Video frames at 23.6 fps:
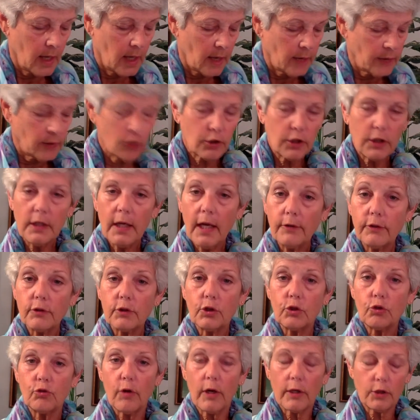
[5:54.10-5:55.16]
There's another
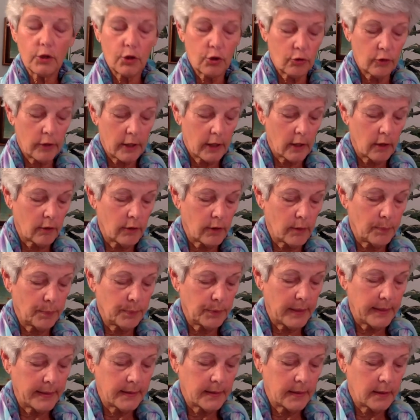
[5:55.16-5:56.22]
structure there that
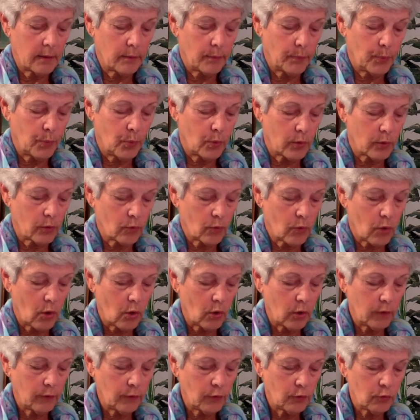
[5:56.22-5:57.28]
plays an important
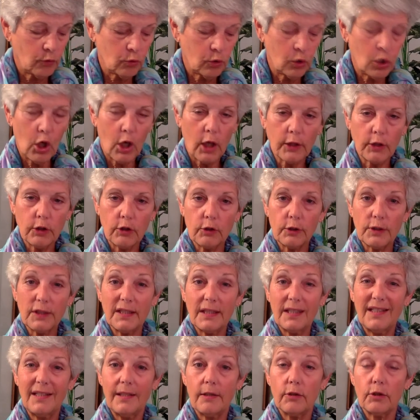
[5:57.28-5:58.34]
role. If you look, you'll
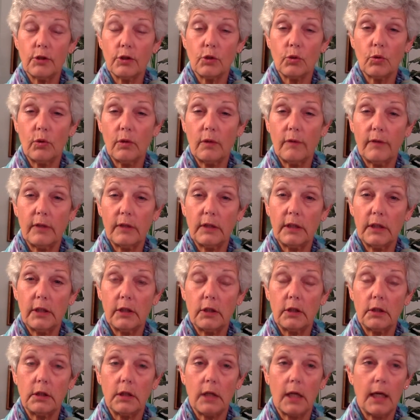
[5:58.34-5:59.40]
see there's sort of a
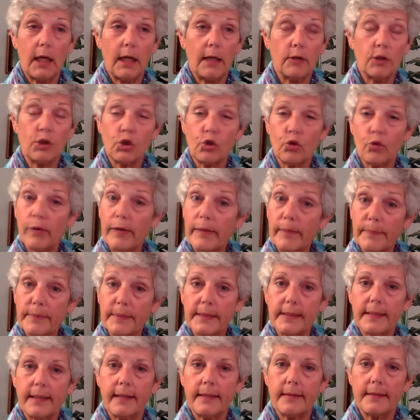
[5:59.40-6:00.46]
little
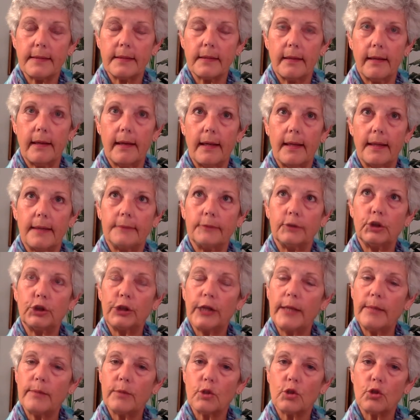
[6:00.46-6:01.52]
shrimp's
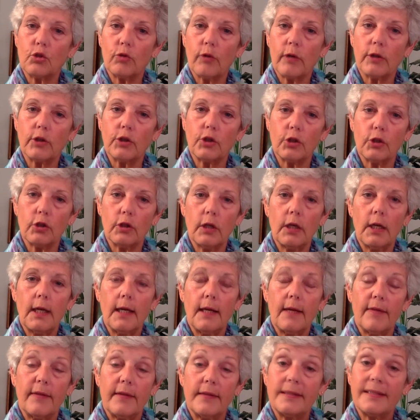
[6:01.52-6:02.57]
shaped structure
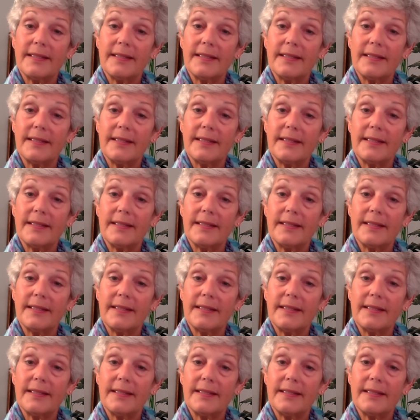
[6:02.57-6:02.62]
that